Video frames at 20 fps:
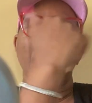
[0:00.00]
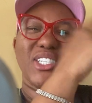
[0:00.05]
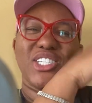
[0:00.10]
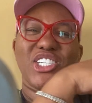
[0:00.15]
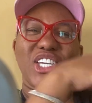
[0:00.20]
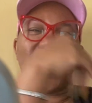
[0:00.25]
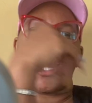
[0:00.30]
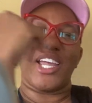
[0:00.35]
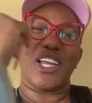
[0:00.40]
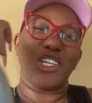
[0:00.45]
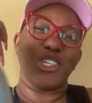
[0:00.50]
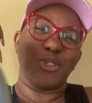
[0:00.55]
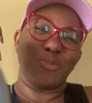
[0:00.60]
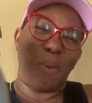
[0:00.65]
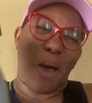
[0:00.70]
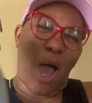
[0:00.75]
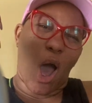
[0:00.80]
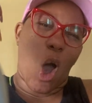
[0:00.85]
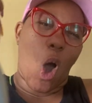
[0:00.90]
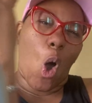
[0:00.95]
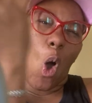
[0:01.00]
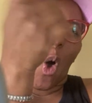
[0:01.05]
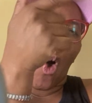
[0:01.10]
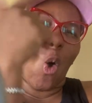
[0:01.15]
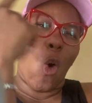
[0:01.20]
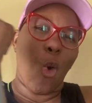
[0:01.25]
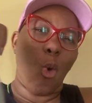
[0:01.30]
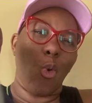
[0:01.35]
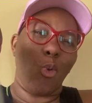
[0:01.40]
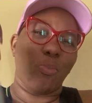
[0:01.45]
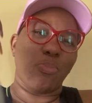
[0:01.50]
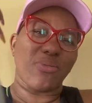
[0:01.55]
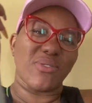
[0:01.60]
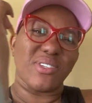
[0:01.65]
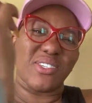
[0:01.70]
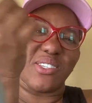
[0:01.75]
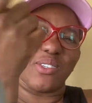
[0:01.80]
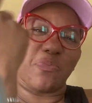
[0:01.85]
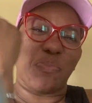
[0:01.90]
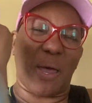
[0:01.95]
change my whole
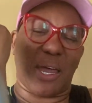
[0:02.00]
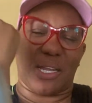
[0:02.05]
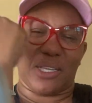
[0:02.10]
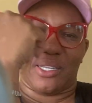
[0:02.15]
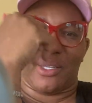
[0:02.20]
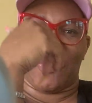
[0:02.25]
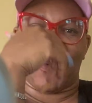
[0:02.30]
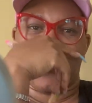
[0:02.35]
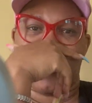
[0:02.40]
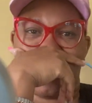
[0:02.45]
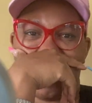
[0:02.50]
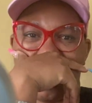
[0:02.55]
perspective.